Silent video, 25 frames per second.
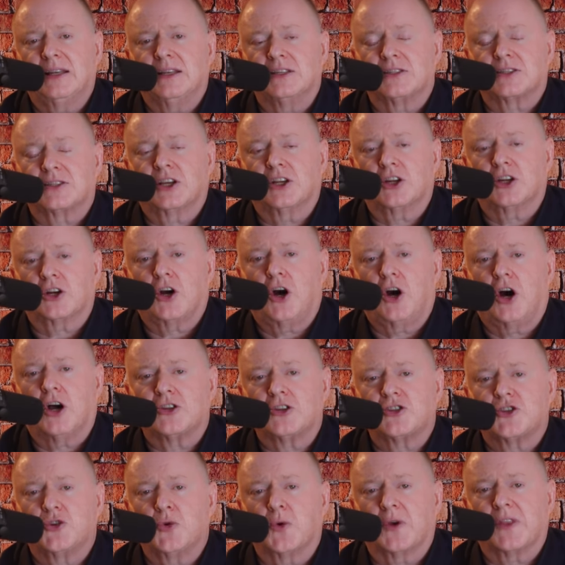is going to
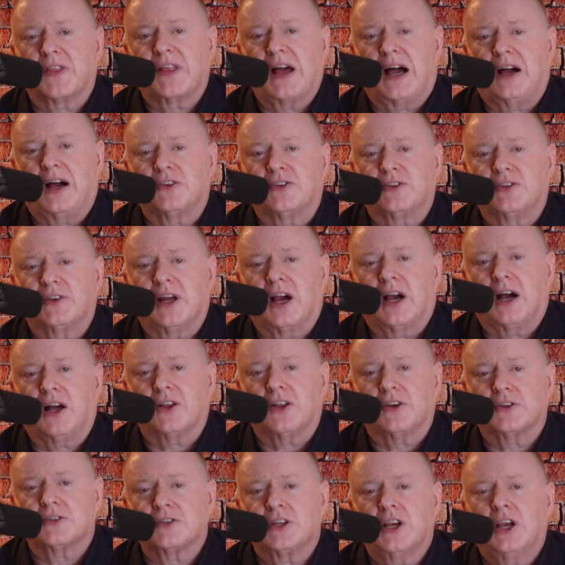cost you a thousand
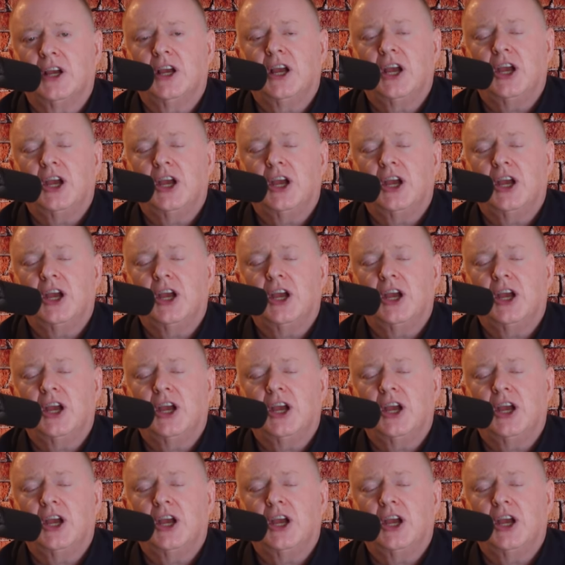dollars.